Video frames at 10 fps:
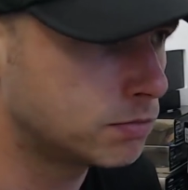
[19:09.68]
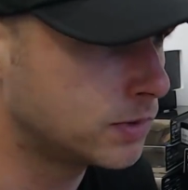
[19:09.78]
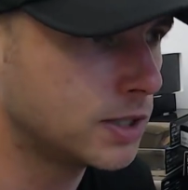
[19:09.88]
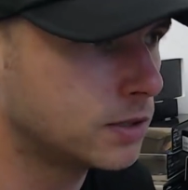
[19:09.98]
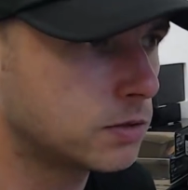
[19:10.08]

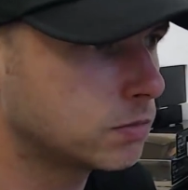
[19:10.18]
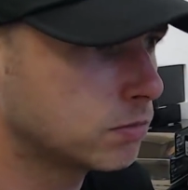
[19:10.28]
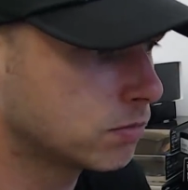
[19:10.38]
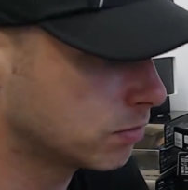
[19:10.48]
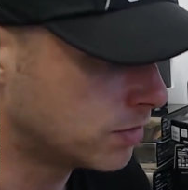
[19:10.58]
did
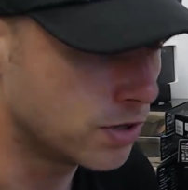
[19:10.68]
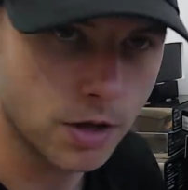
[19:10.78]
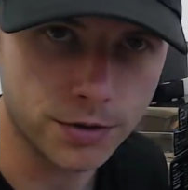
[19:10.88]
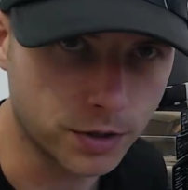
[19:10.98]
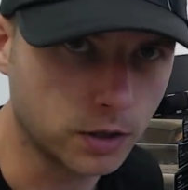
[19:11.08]

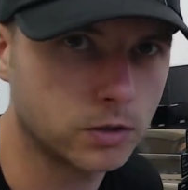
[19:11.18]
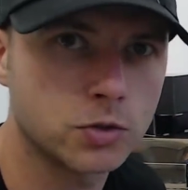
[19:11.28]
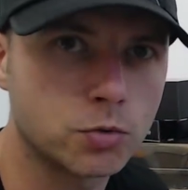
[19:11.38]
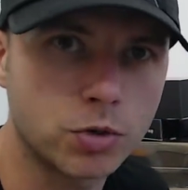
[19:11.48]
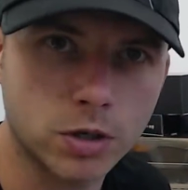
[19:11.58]
nothing
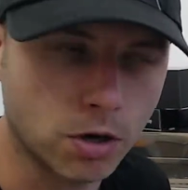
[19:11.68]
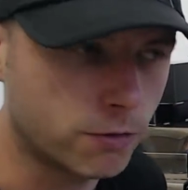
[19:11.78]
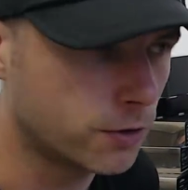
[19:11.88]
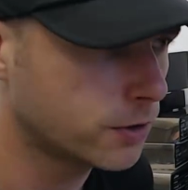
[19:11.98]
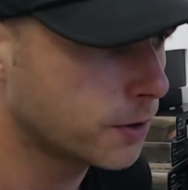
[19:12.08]
to
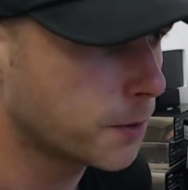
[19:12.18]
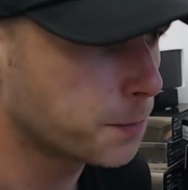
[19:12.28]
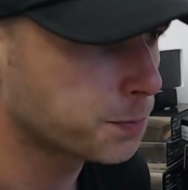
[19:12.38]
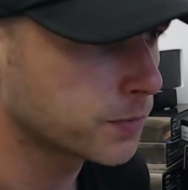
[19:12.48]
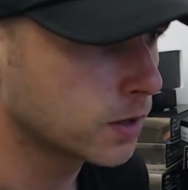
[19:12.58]
recover.
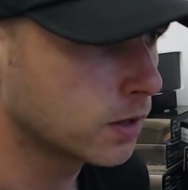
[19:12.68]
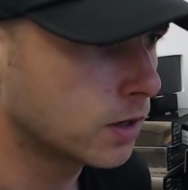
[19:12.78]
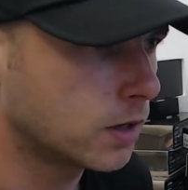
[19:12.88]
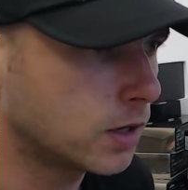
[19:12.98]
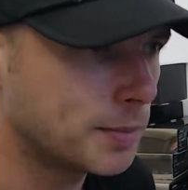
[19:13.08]

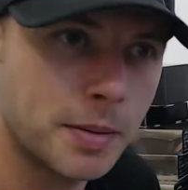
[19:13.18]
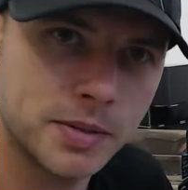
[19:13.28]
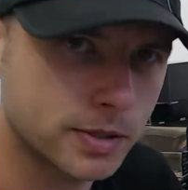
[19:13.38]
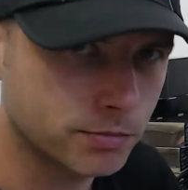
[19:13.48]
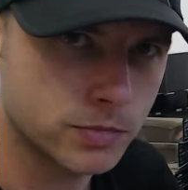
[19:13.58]
Maybe
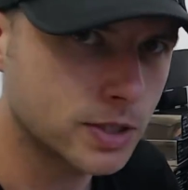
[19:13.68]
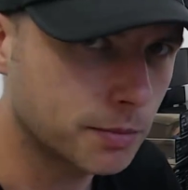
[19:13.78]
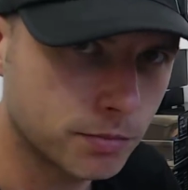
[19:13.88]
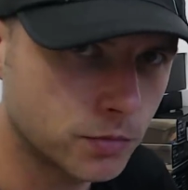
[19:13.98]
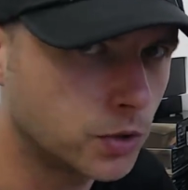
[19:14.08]
some
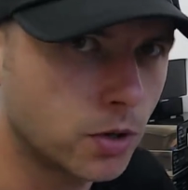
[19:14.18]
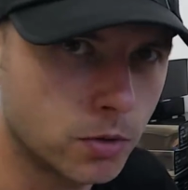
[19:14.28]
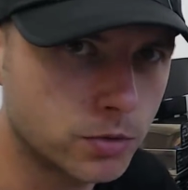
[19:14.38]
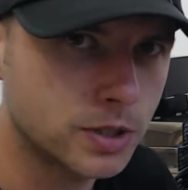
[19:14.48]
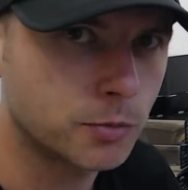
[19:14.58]

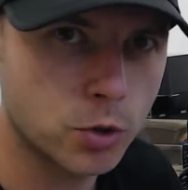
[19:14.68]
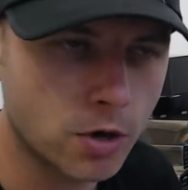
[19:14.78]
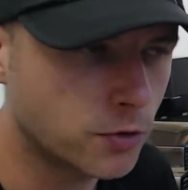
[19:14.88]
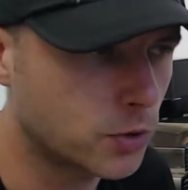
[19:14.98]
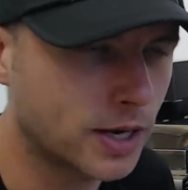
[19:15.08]

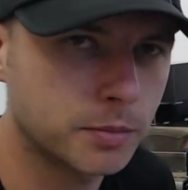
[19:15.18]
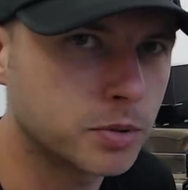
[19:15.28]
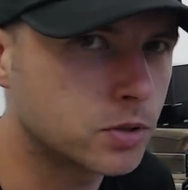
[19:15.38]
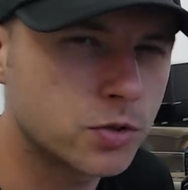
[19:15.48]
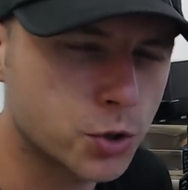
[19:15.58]
recovery ride,
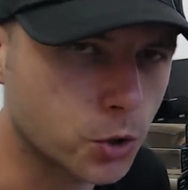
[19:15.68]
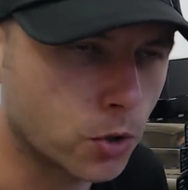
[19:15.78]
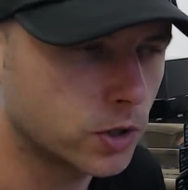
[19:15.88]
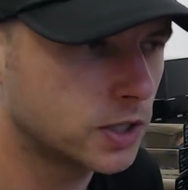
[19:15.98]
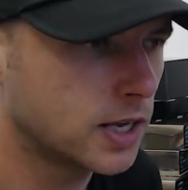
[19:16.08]
but
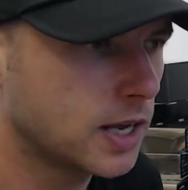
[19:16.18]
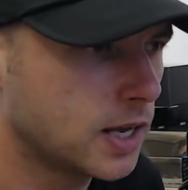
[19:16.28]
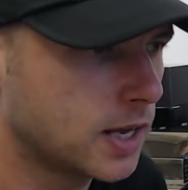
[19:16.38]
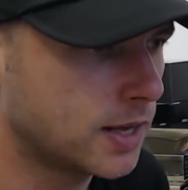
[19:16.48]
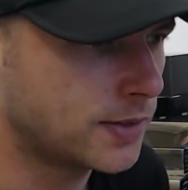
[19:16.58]
short.
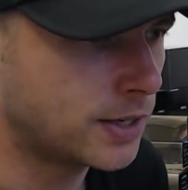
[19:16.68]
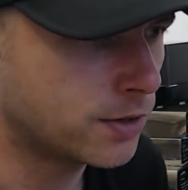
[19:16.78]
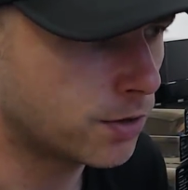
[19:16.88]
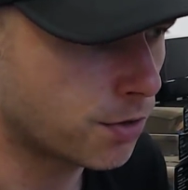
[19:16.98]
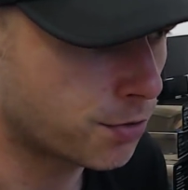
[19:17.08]

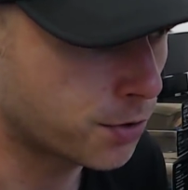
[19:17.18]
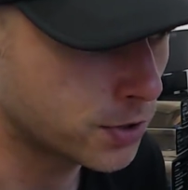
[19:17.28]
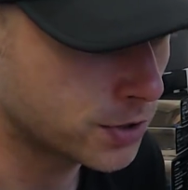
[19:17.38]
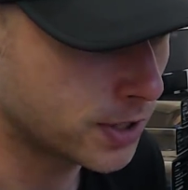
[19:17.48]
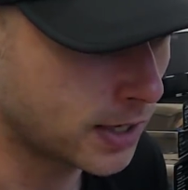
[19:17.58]
Then
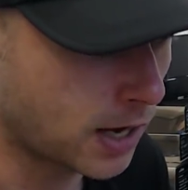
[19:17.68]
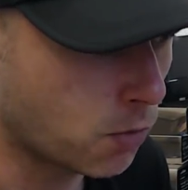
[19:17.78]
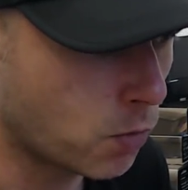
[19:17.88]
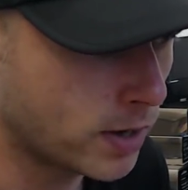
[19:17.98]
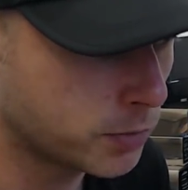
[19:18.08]
Thursday, I
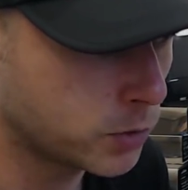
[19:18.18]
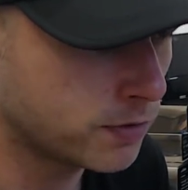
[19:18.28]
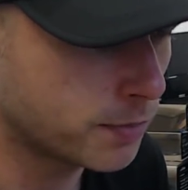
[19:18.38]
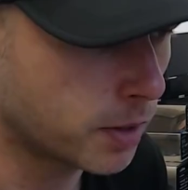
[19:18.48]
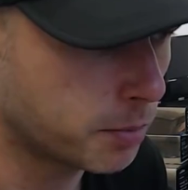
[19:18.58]
went
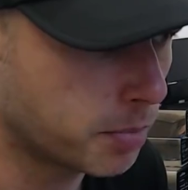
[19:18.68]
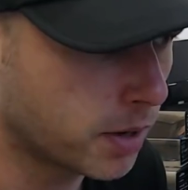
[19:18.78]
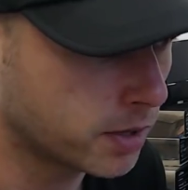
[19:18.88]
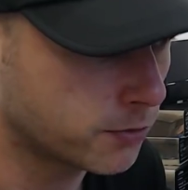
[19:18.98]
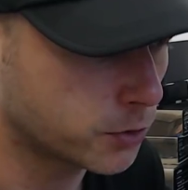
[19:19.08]
with my
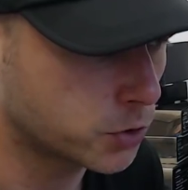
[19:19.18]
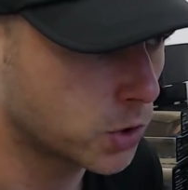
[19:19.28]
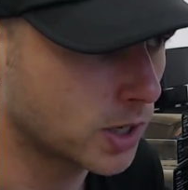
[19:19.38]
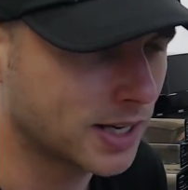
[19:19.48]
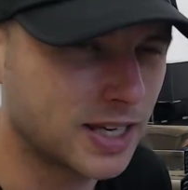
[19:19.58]
buddy for the
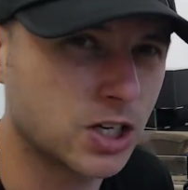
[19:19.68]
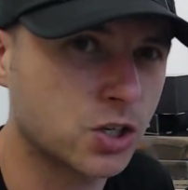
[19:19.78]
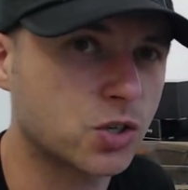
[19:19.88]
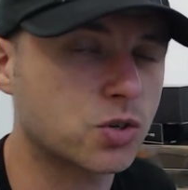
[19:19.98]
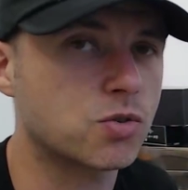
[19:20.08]
training. He
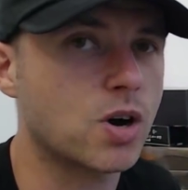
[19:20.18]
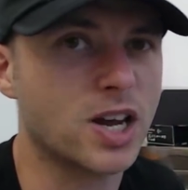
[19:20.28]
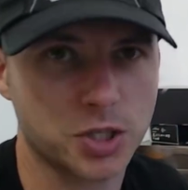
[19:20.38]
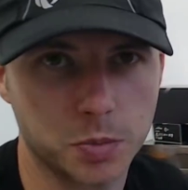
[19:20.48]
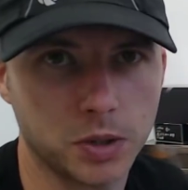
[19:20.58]

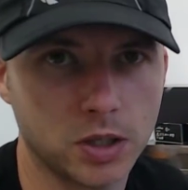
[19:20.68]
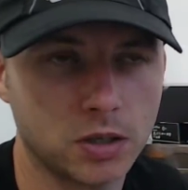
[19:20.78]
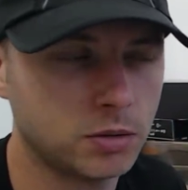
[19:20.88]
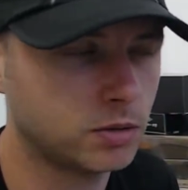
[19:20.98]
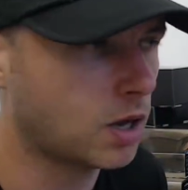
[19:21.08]
crushed me.
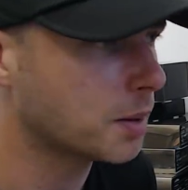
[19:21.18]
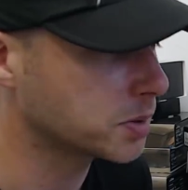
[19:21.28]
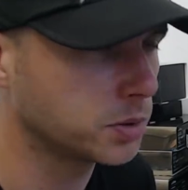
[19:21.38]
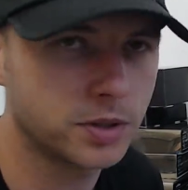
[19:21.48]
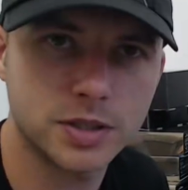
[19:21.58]
He
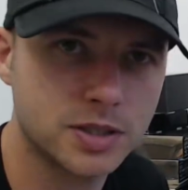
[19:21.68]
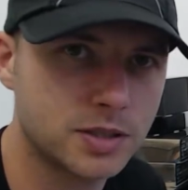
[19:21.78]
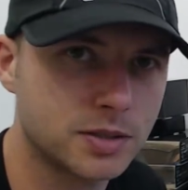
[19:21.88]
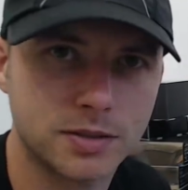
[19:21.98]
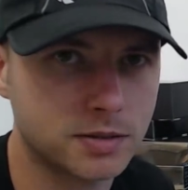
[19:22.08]
absolutely
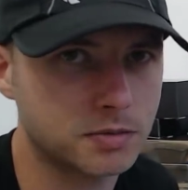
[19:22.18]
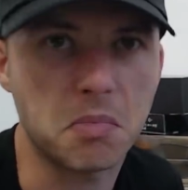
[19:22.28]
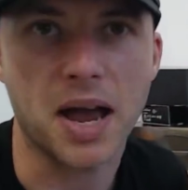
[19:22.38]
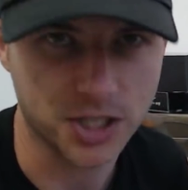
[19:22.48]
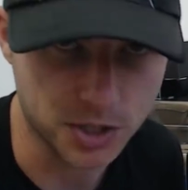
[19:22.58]

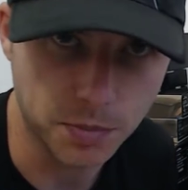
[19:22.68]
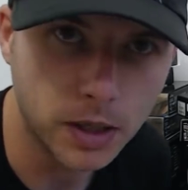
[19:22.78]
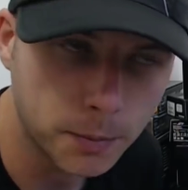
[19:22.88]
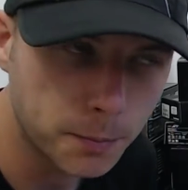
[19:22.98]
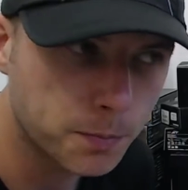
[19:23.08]
smashed
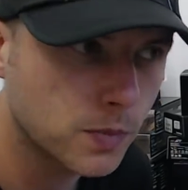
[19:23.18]
me.